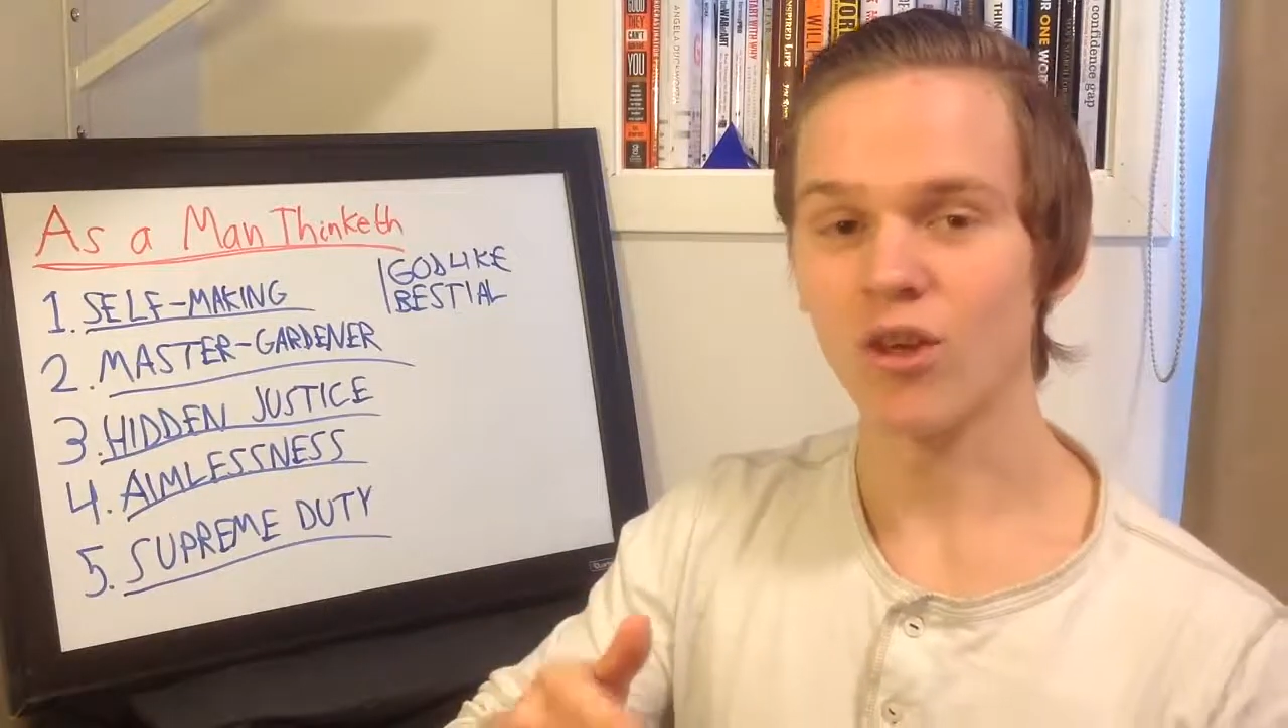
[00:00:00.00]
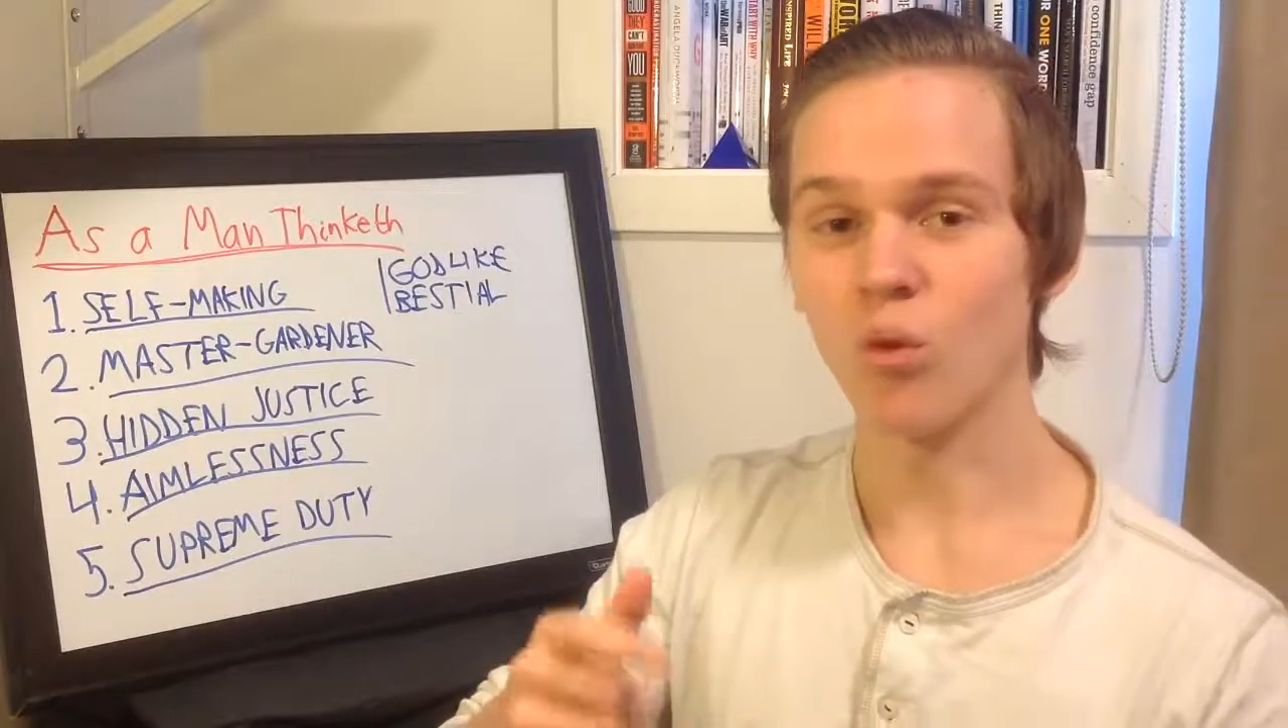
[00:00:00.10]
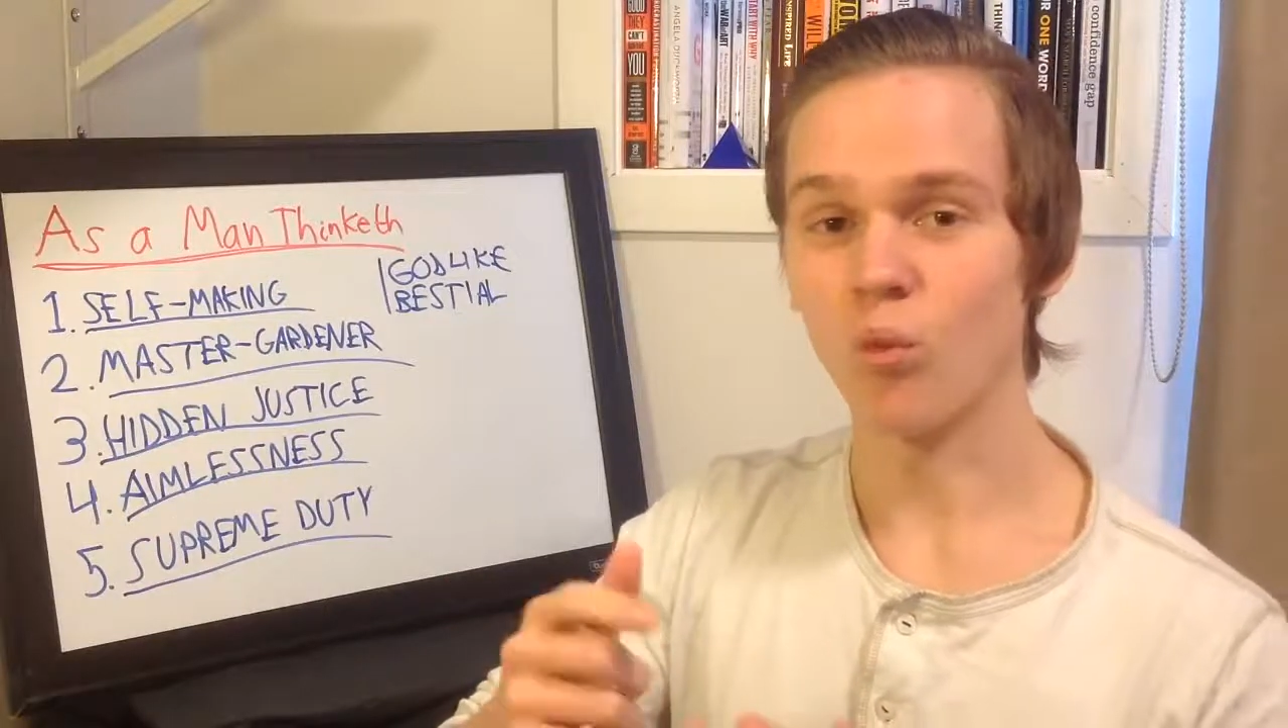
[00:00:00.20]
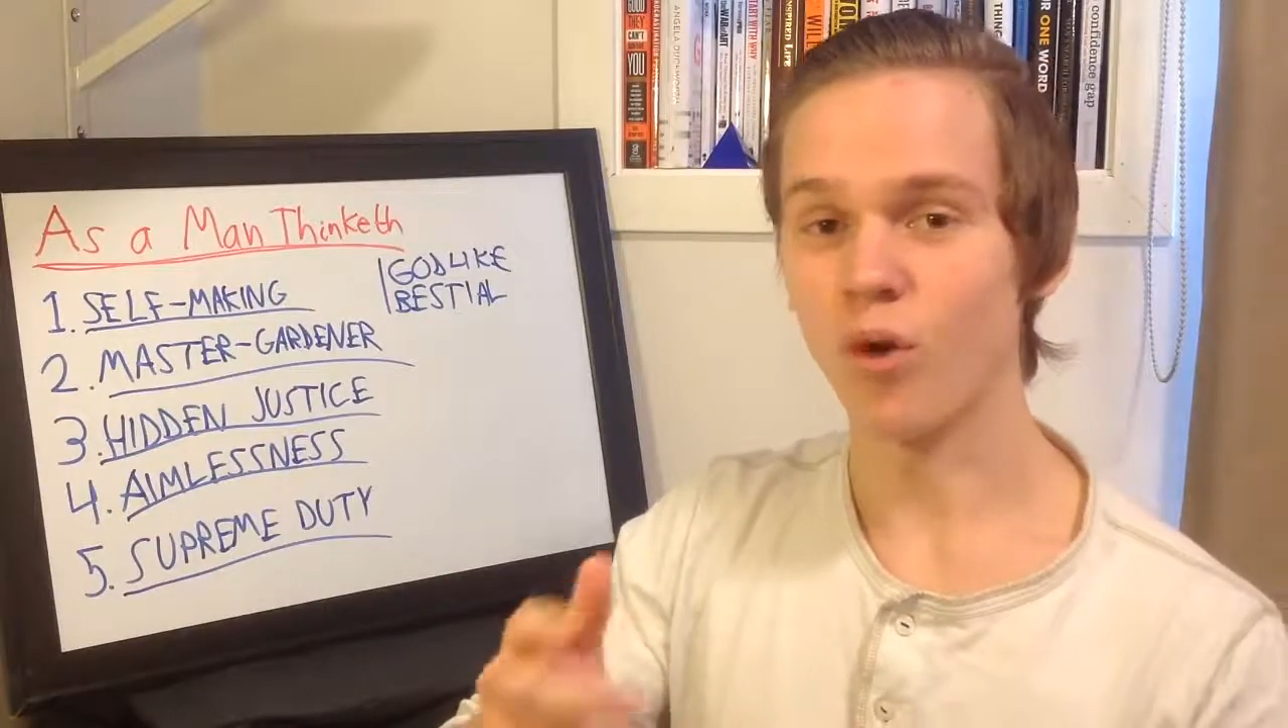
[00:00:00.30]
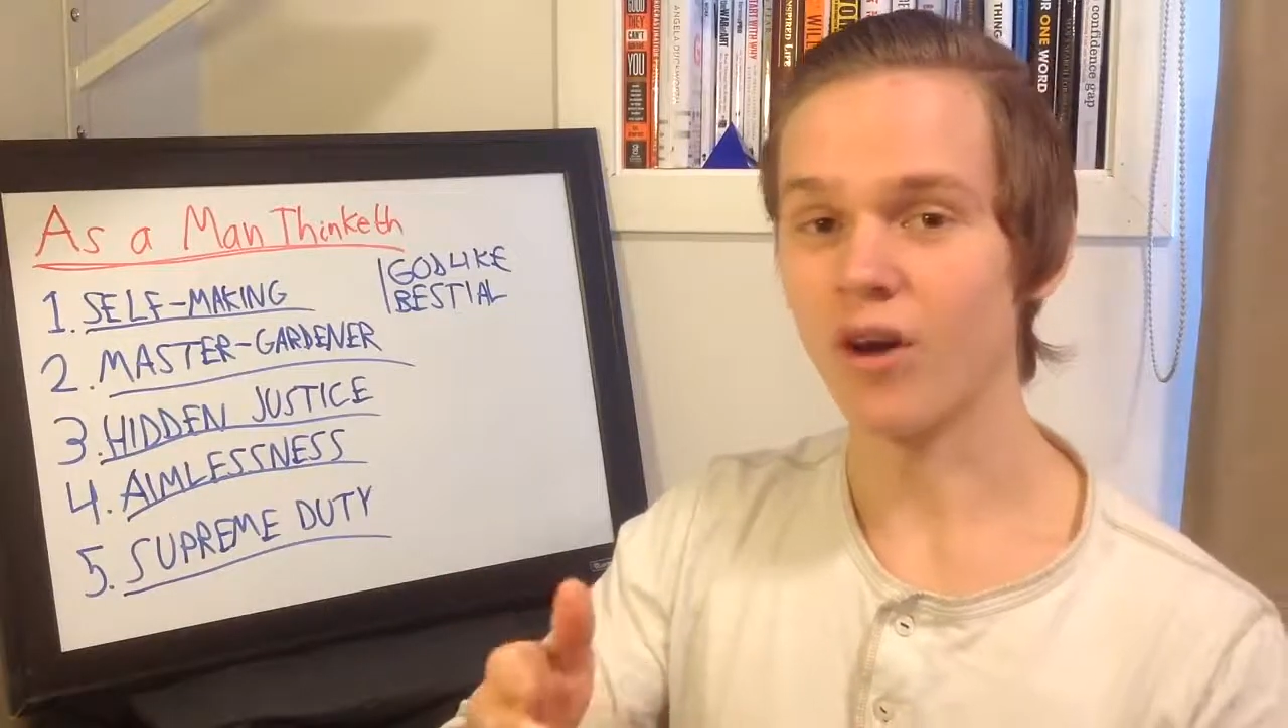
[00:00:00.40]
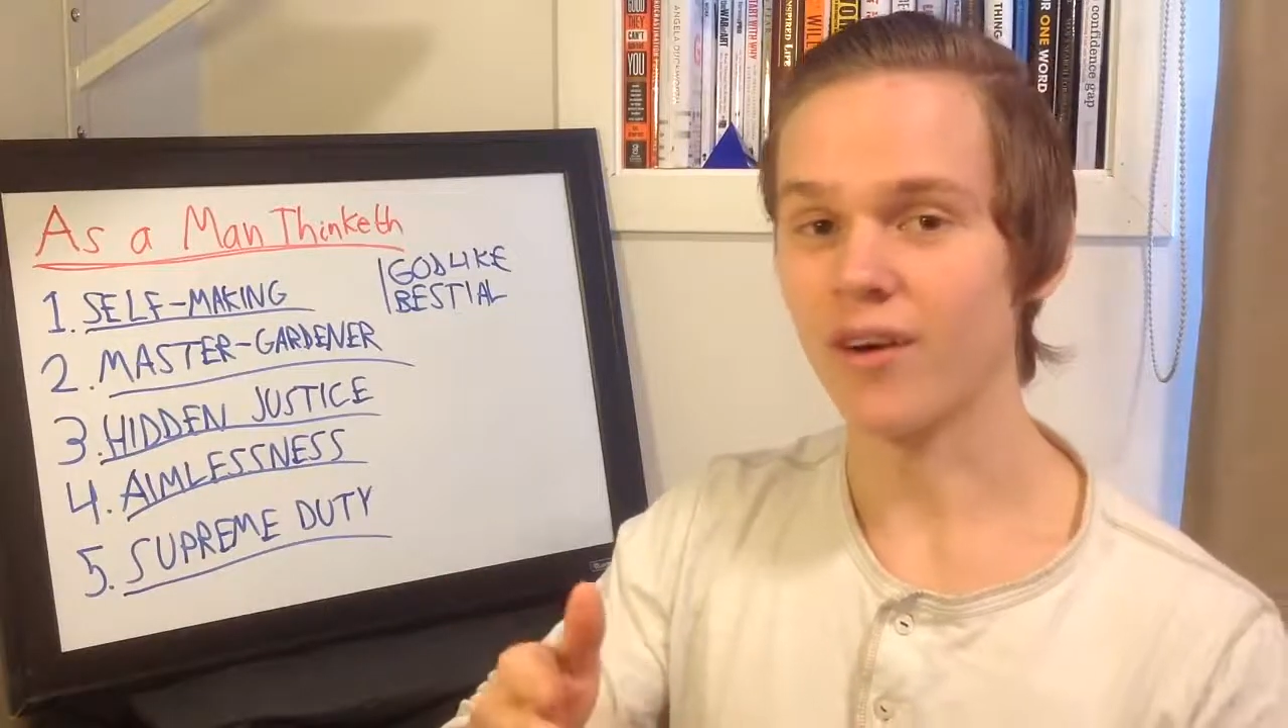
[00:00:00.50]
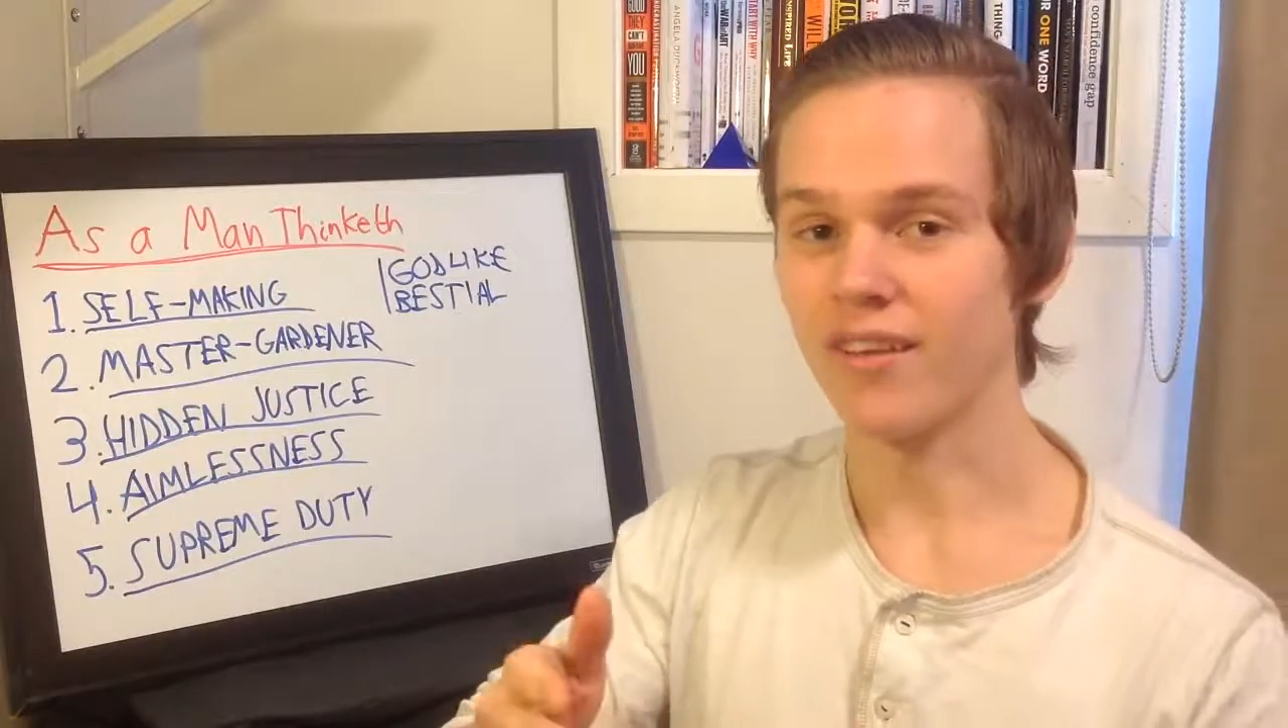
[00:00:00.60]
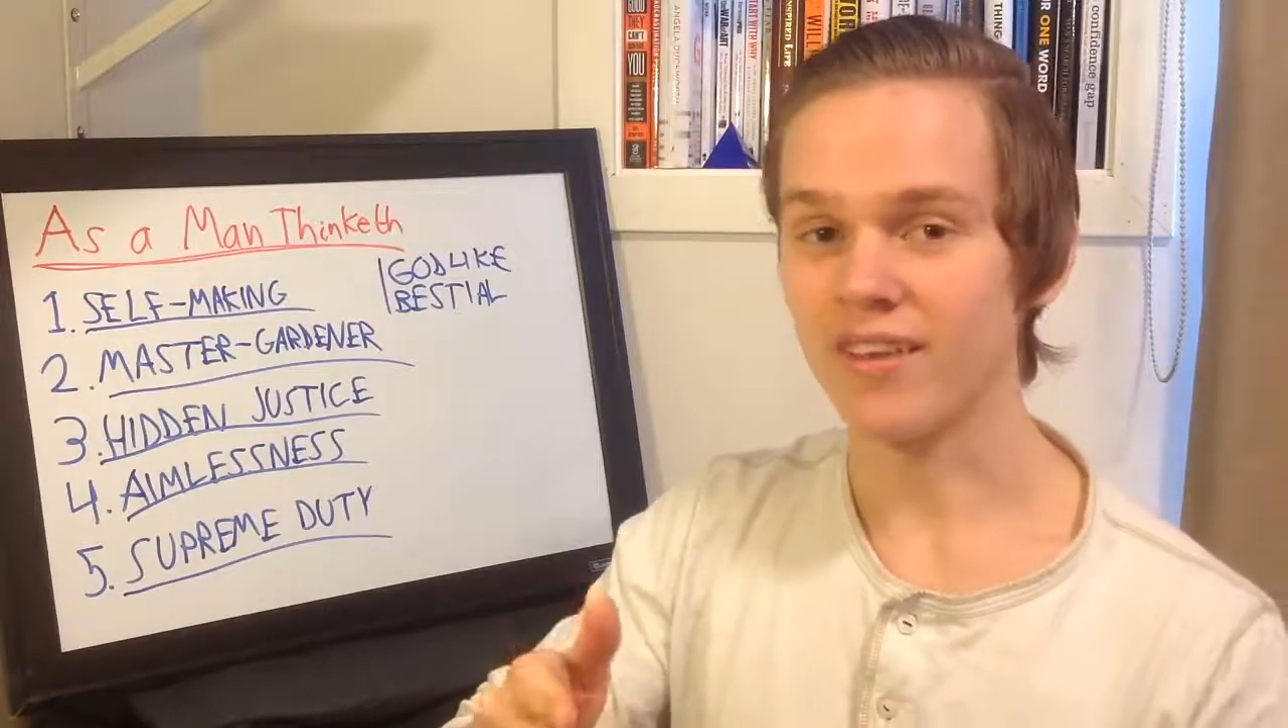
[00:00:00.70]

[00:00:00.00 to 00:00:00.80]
worries,